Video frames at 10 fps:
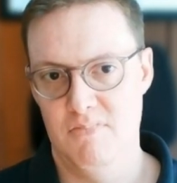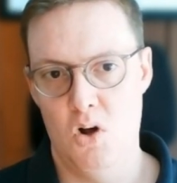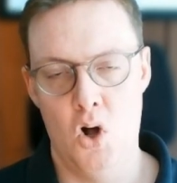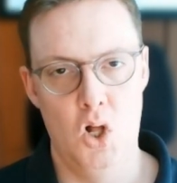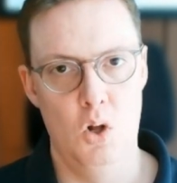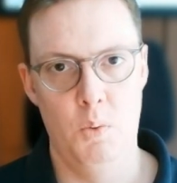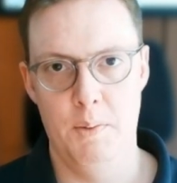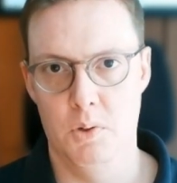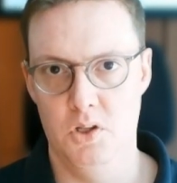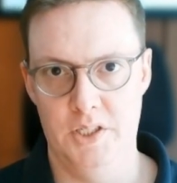all we
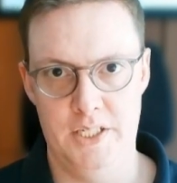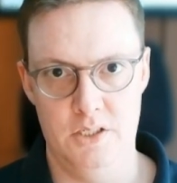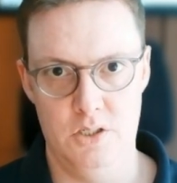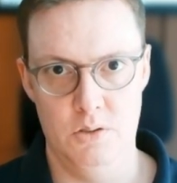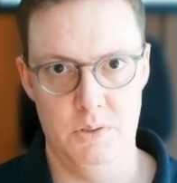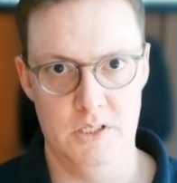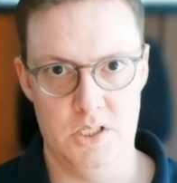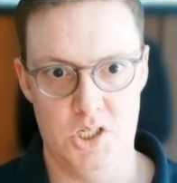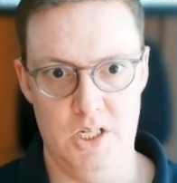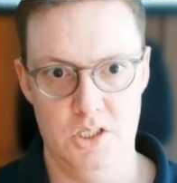were looking to do is
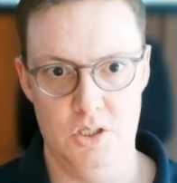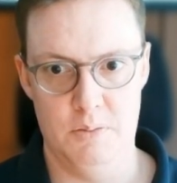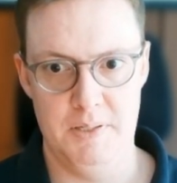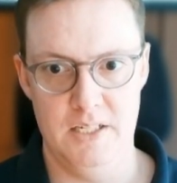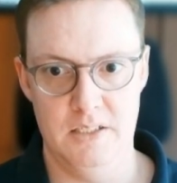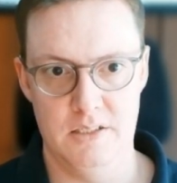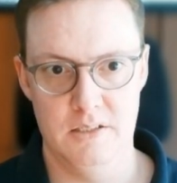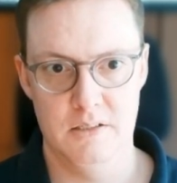exchange this piece.